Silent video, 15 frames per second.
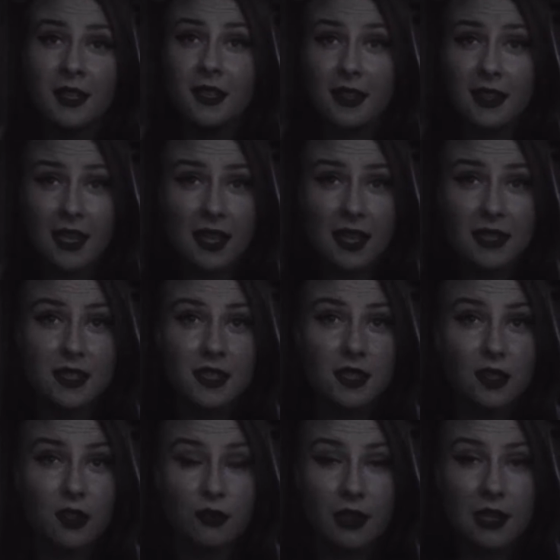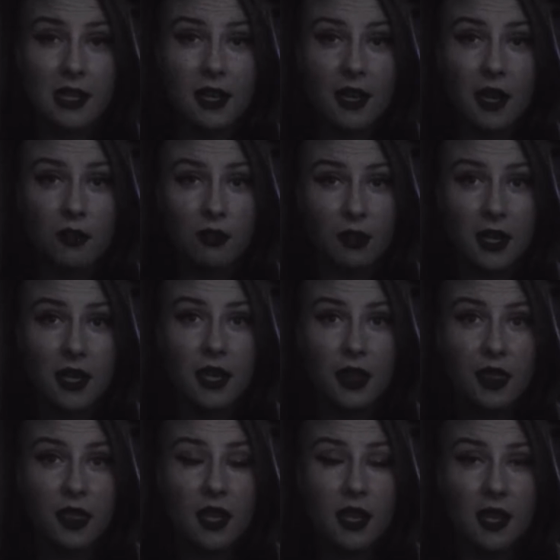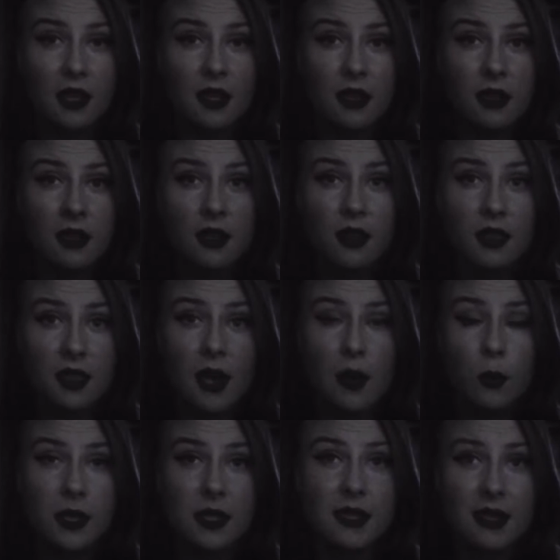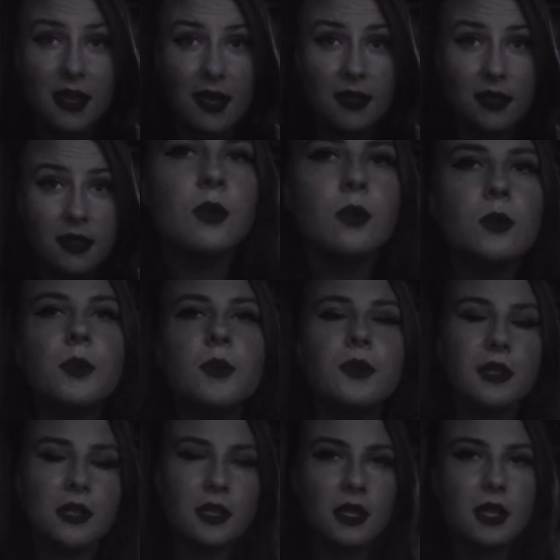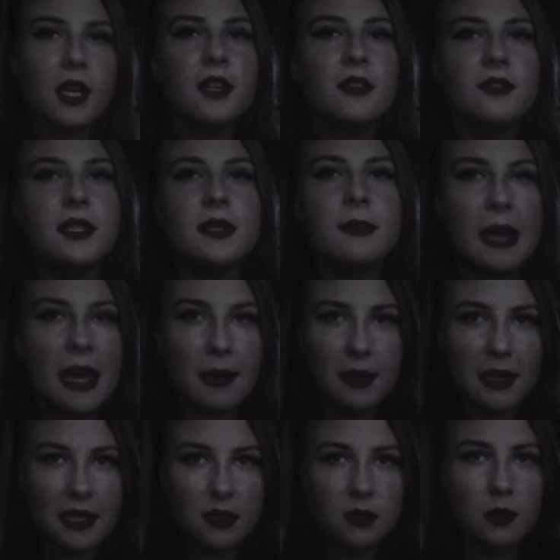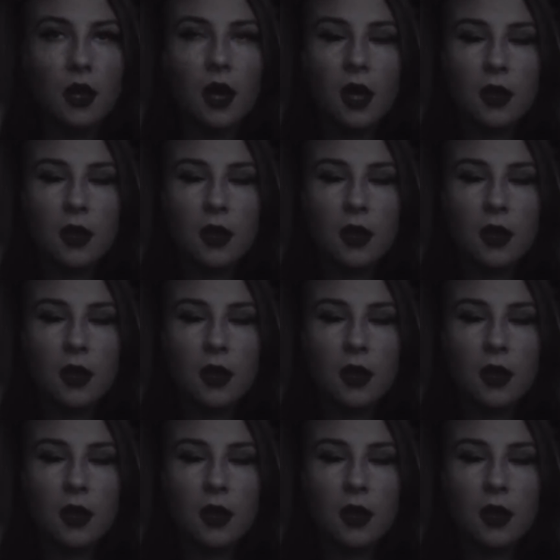That's a really ironic thing that we said. We were kind of in a bad place. Well, I